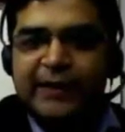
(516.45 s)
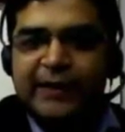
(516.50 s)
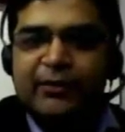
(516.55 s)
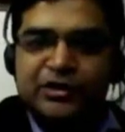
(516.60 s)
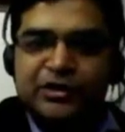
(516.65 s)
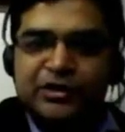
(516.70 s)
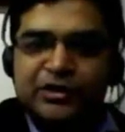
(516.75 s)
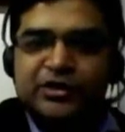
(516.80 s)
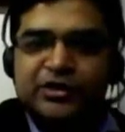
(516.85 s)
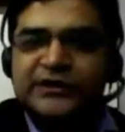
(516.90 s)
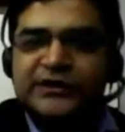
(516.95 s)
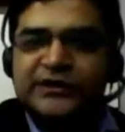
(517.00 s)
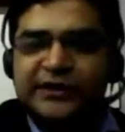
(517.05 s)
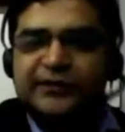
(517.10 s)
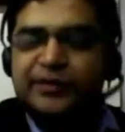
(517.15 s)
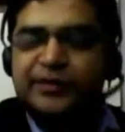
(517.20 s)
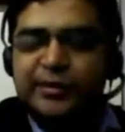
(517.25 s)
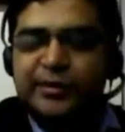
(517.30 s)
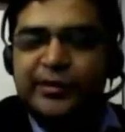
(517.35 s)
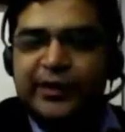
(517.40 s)
I'm also a
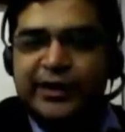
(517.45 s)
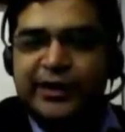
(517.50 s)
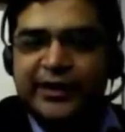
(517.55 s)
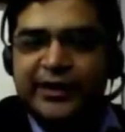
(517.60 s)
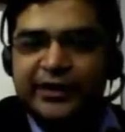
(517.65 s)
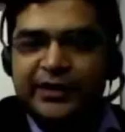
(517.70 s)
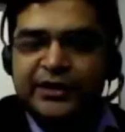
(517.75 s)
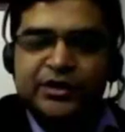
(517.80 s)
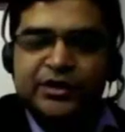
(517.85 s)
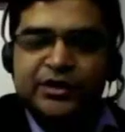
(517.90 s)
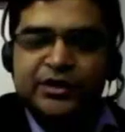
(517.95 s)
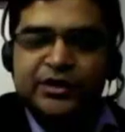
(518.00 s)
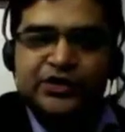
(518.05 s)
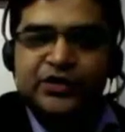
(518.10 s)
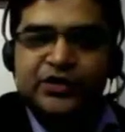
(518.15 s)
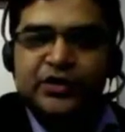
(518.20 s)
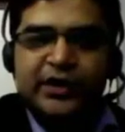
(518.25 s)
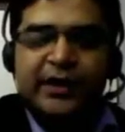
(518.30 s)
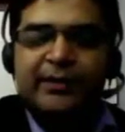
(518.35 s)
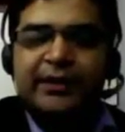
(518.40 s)
service provider.
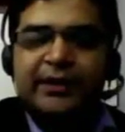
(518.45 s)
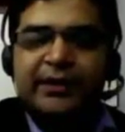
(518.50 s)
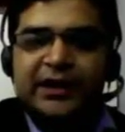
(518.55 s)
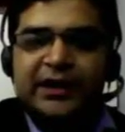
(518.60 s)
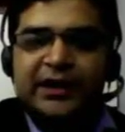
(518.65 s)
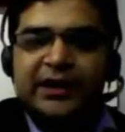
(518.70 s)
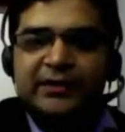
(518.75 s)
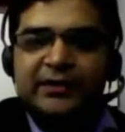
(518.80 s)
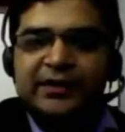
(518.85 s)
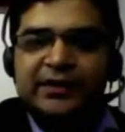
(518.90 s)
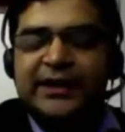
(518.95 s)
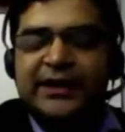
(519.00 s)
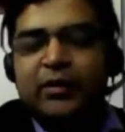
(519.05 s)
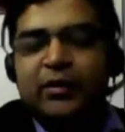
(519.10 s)
So you come and tell me